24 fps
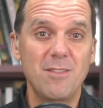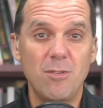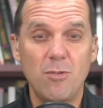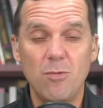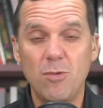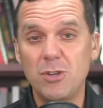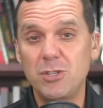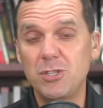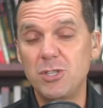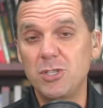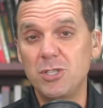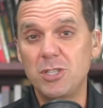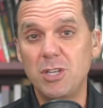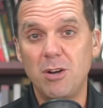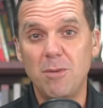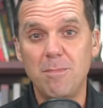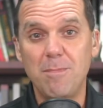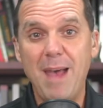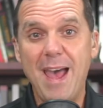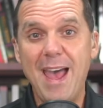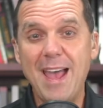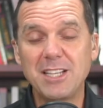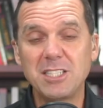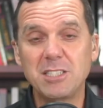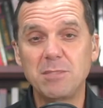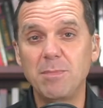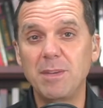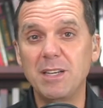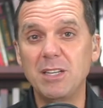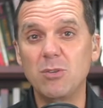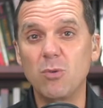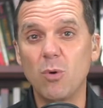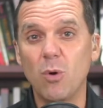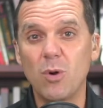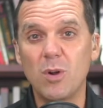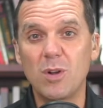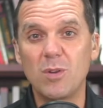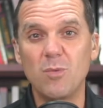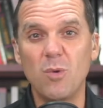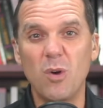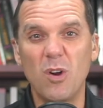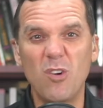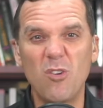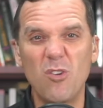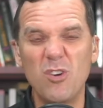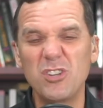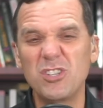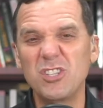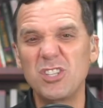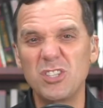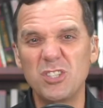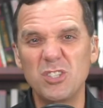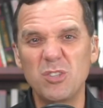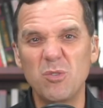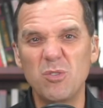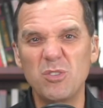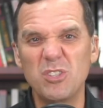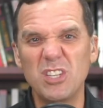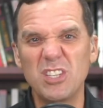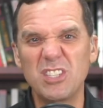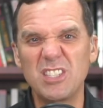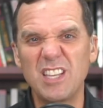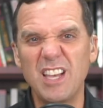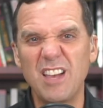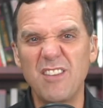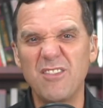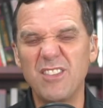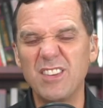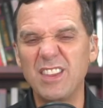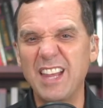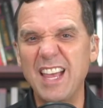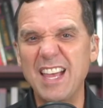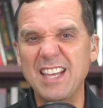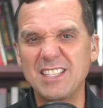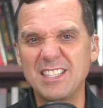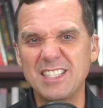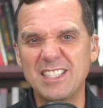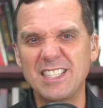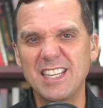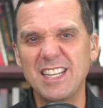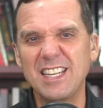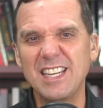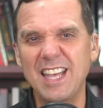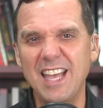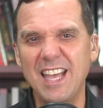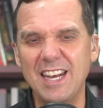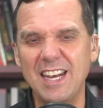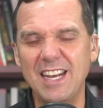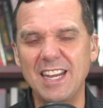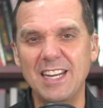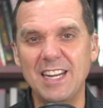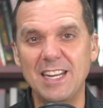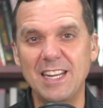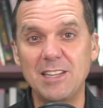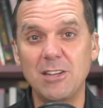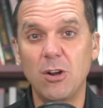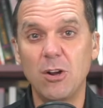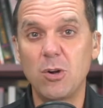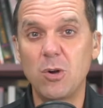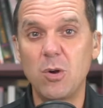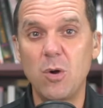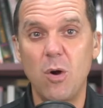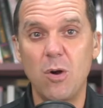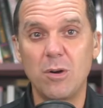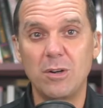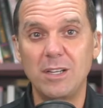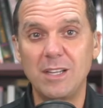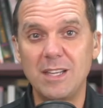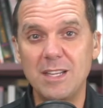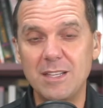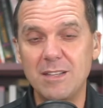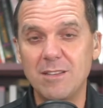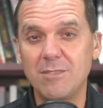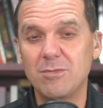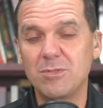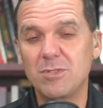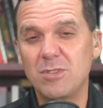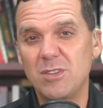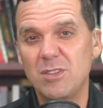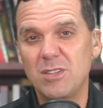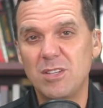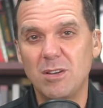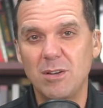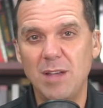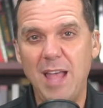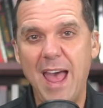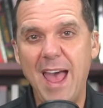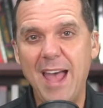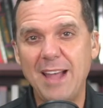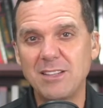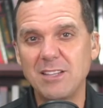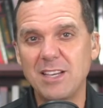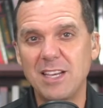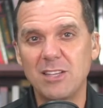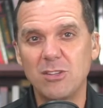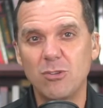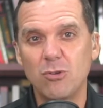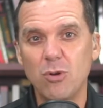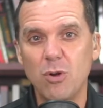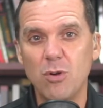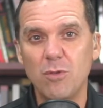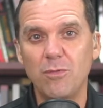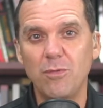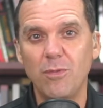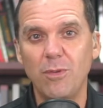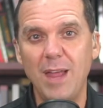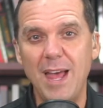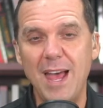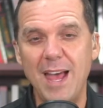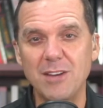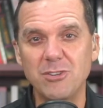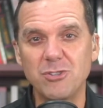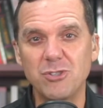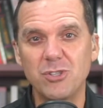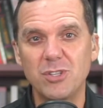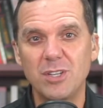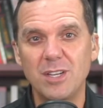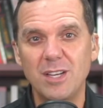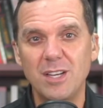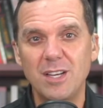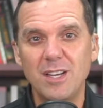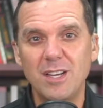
Christians that are backslidden, or were Christians who are just have let sin get in, and they're carnally, they're, they're acting in their own flesh.